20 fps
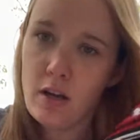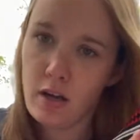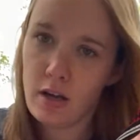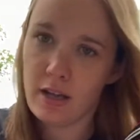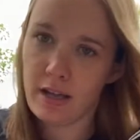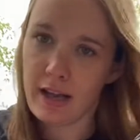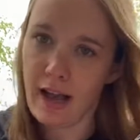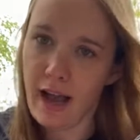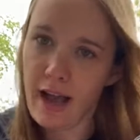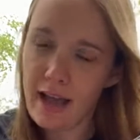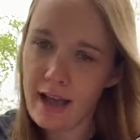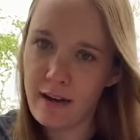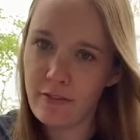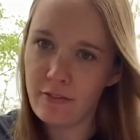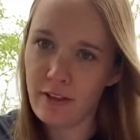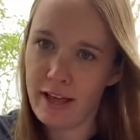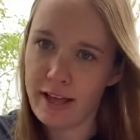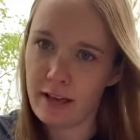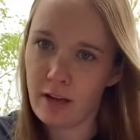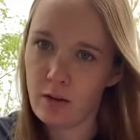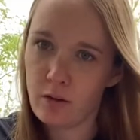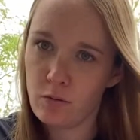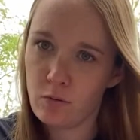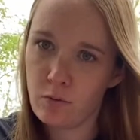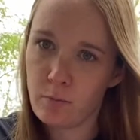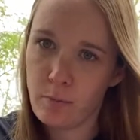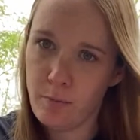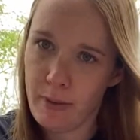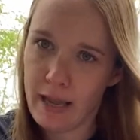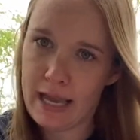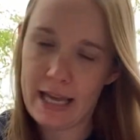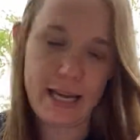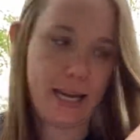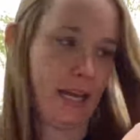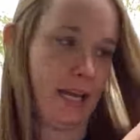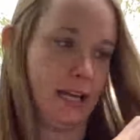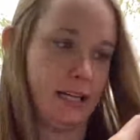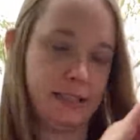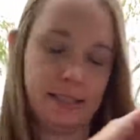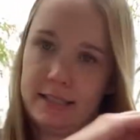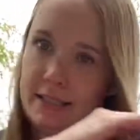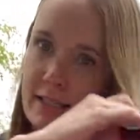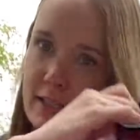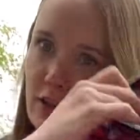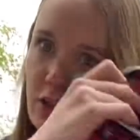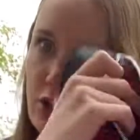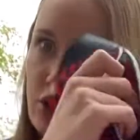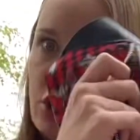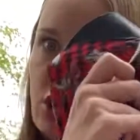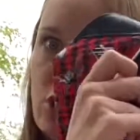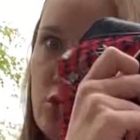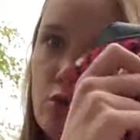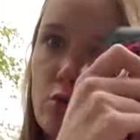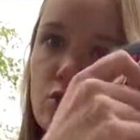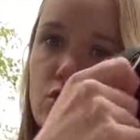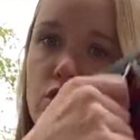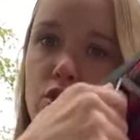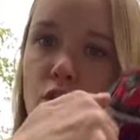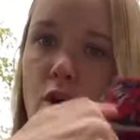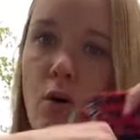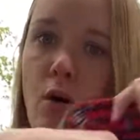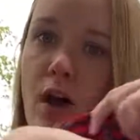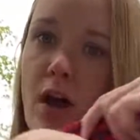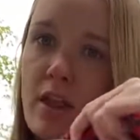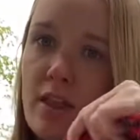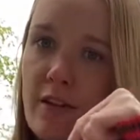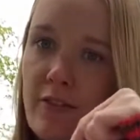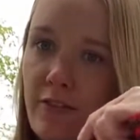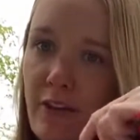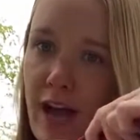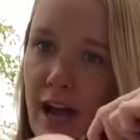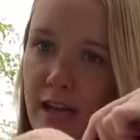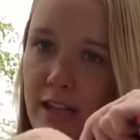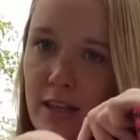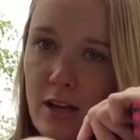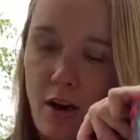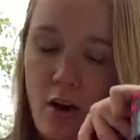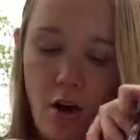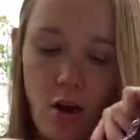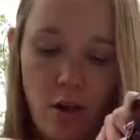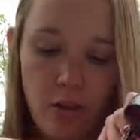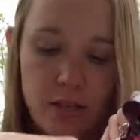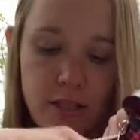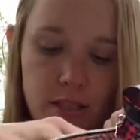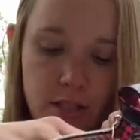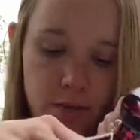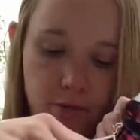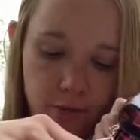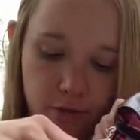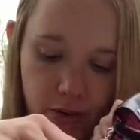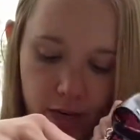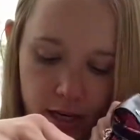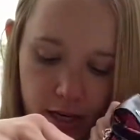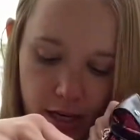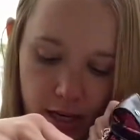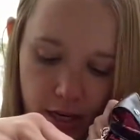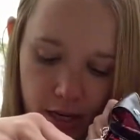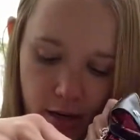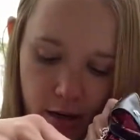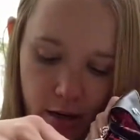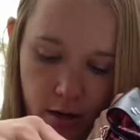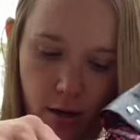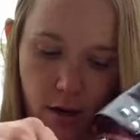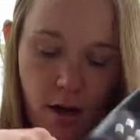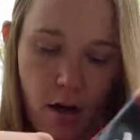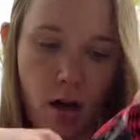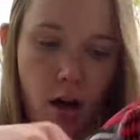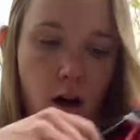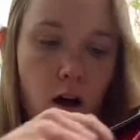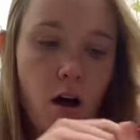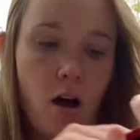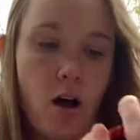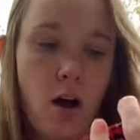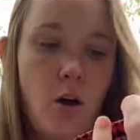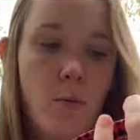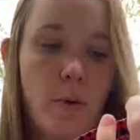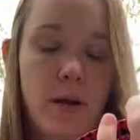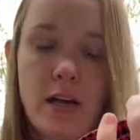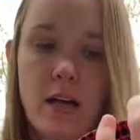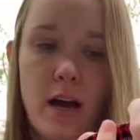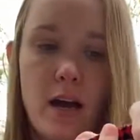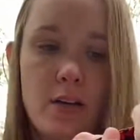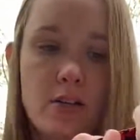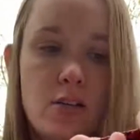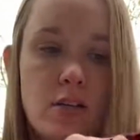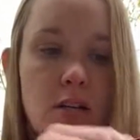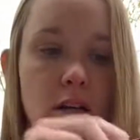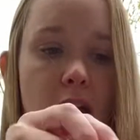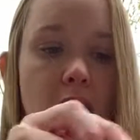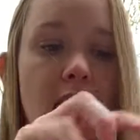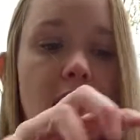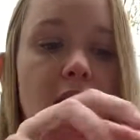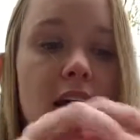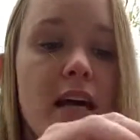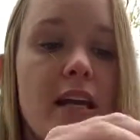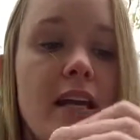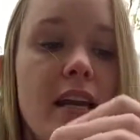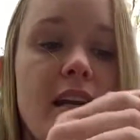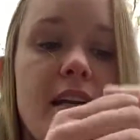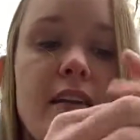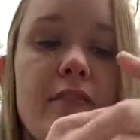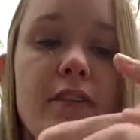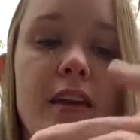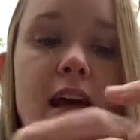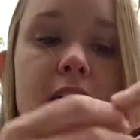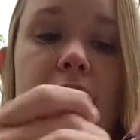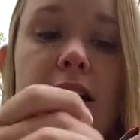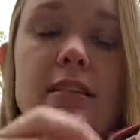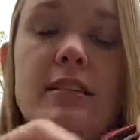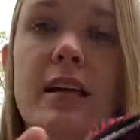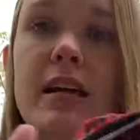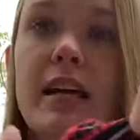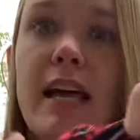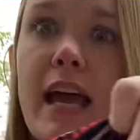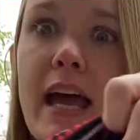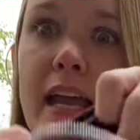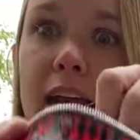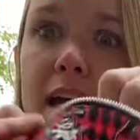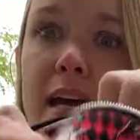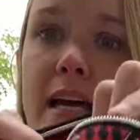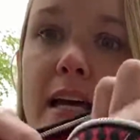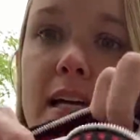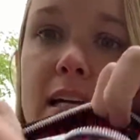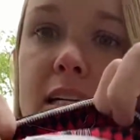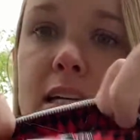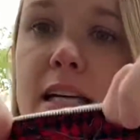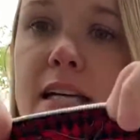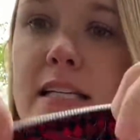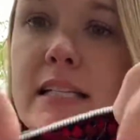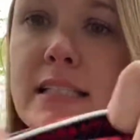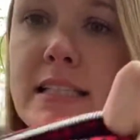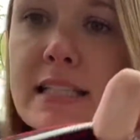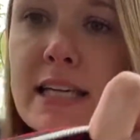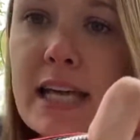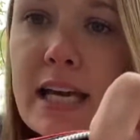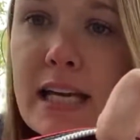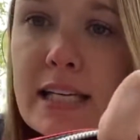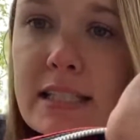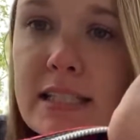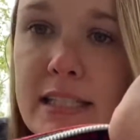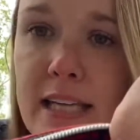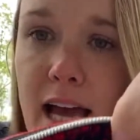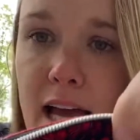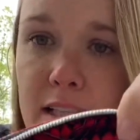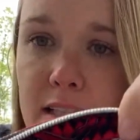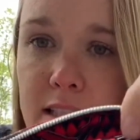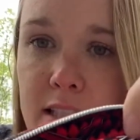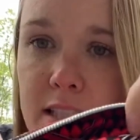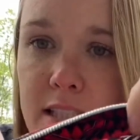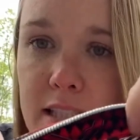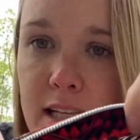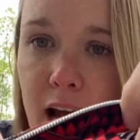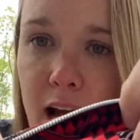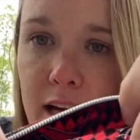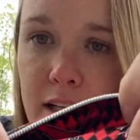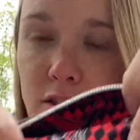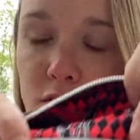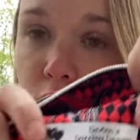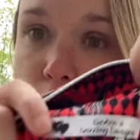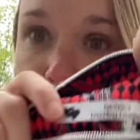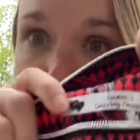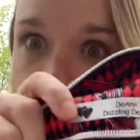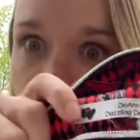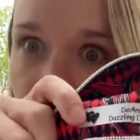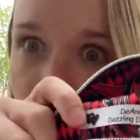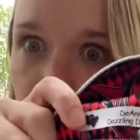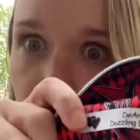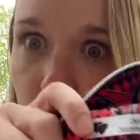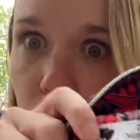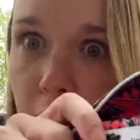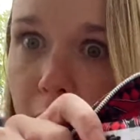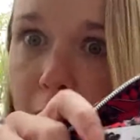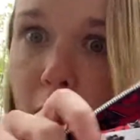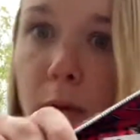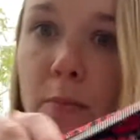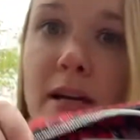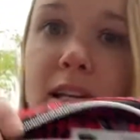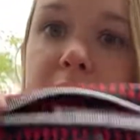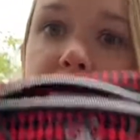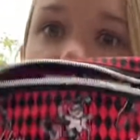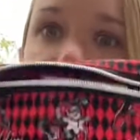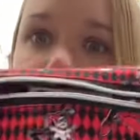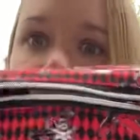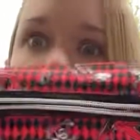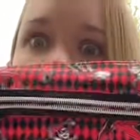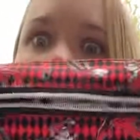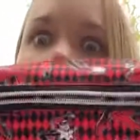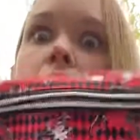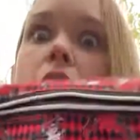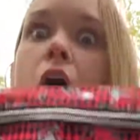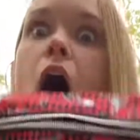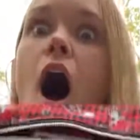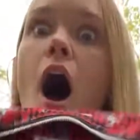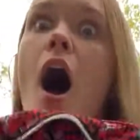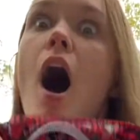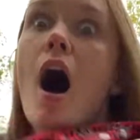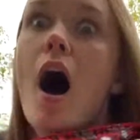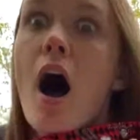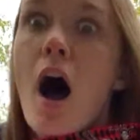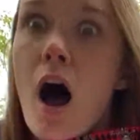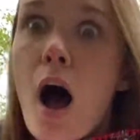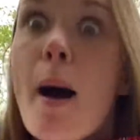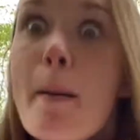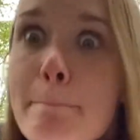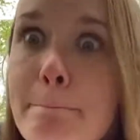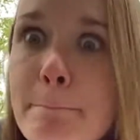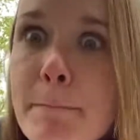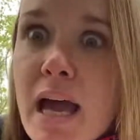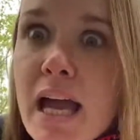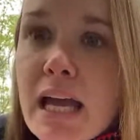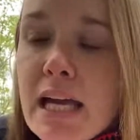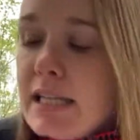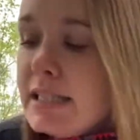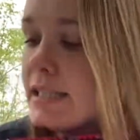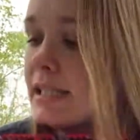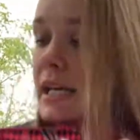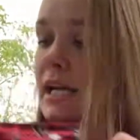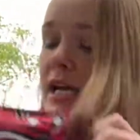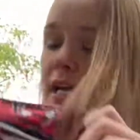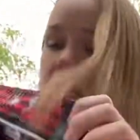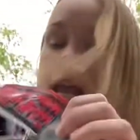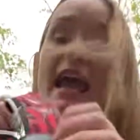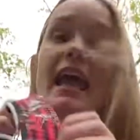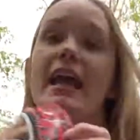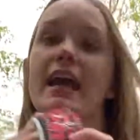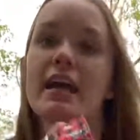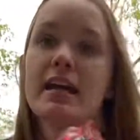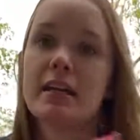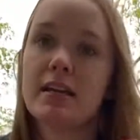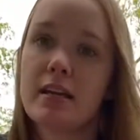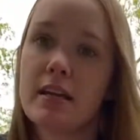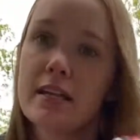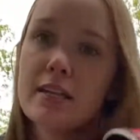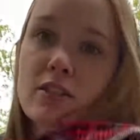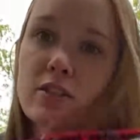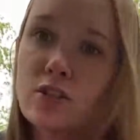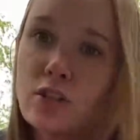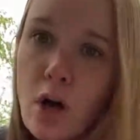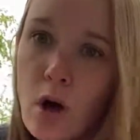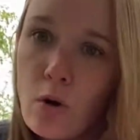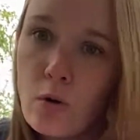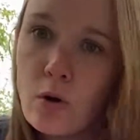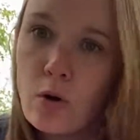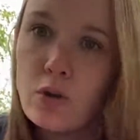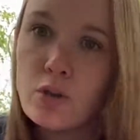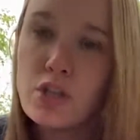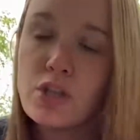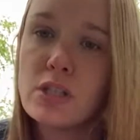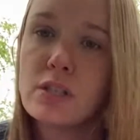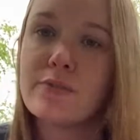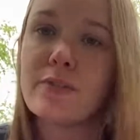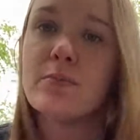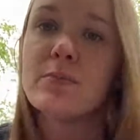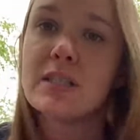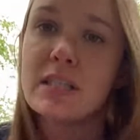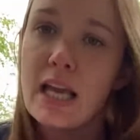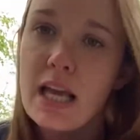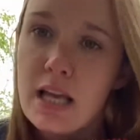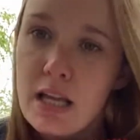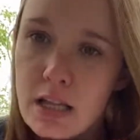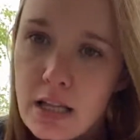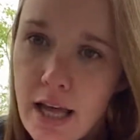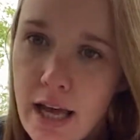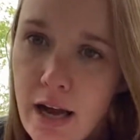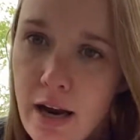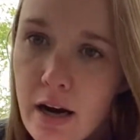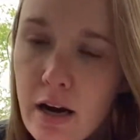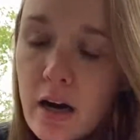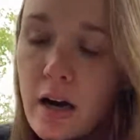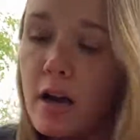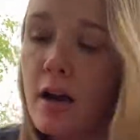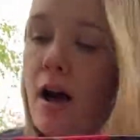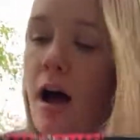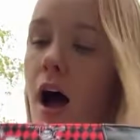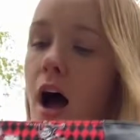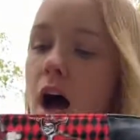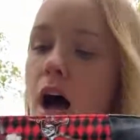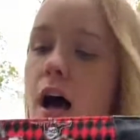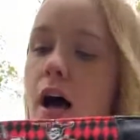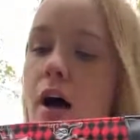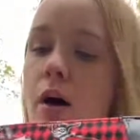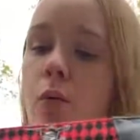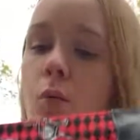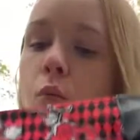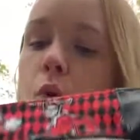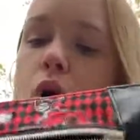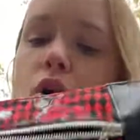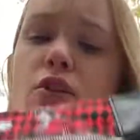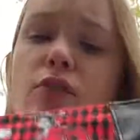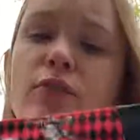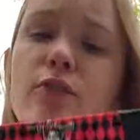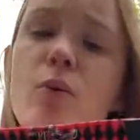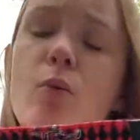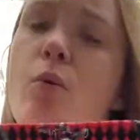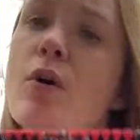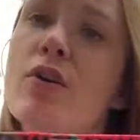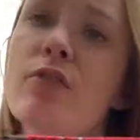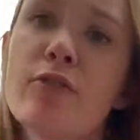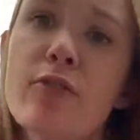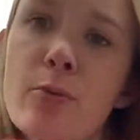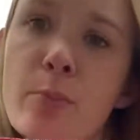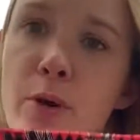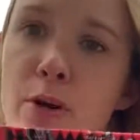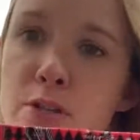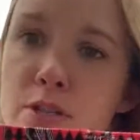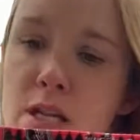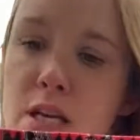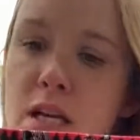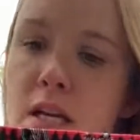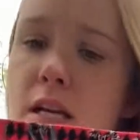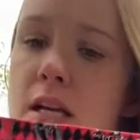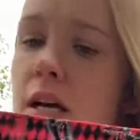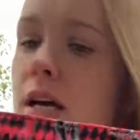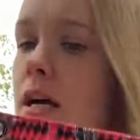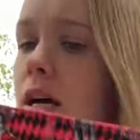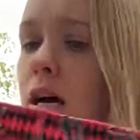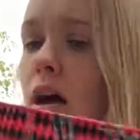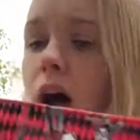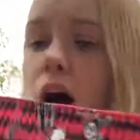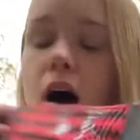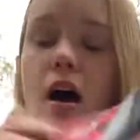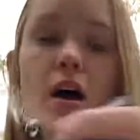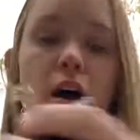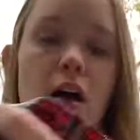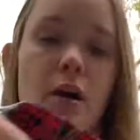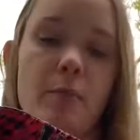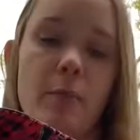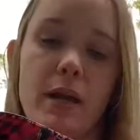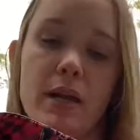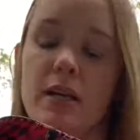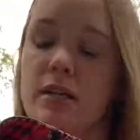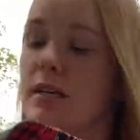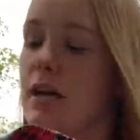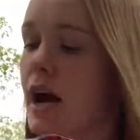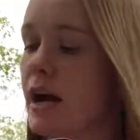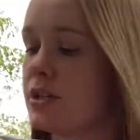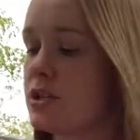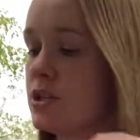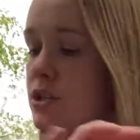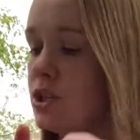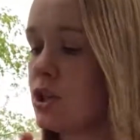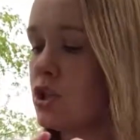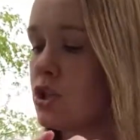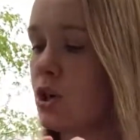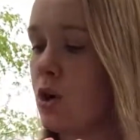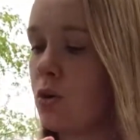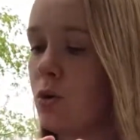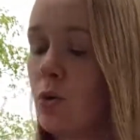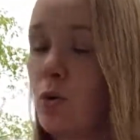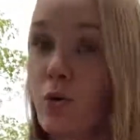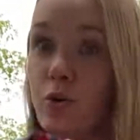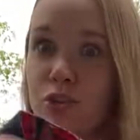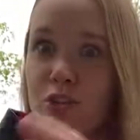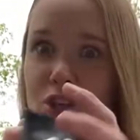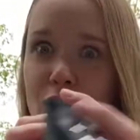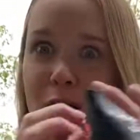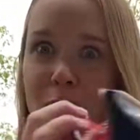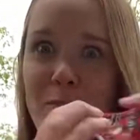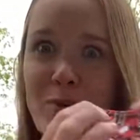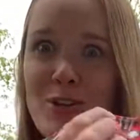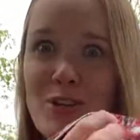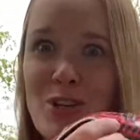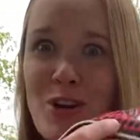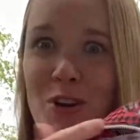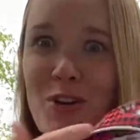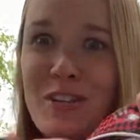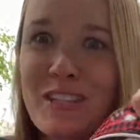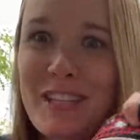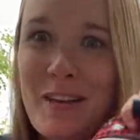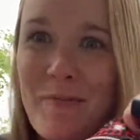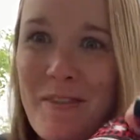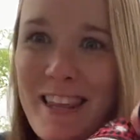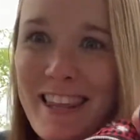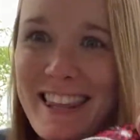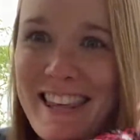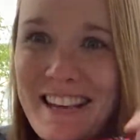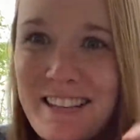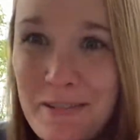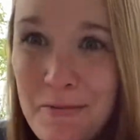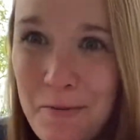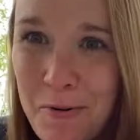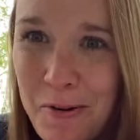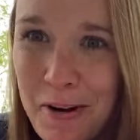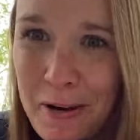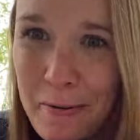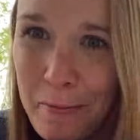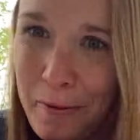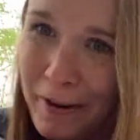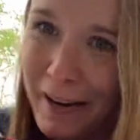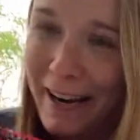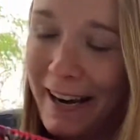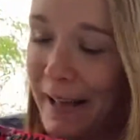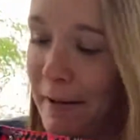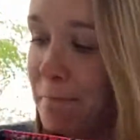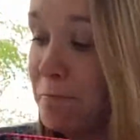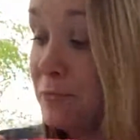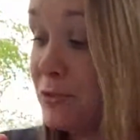I have man hands, they're huge. So the fact that all this can fit in here, oh my gosh. And it even has, again, DeAnn's Dazzling Design. So check her out because this is amazing. And it's local. She's from St. Clair. Wonderful, wonderful person. Oh my gosh, this is so cool. So I'm going to show you some of the things I'm going to put in it.